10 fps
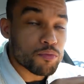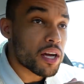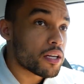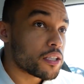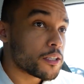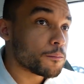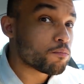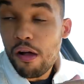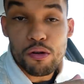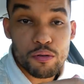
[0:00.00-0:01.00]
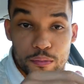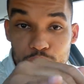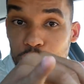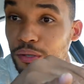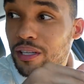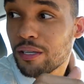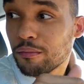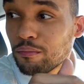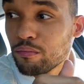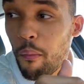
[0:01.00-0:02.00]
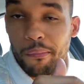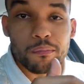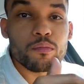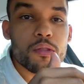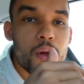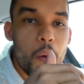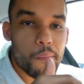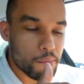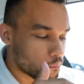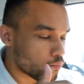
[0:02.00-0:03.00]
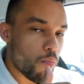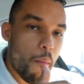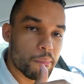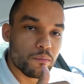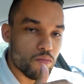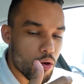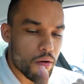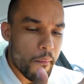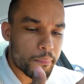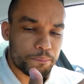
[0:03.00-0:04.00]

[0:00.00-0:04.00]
I um. Oh, you want me to look there? Mm-hmm. Oh, all right.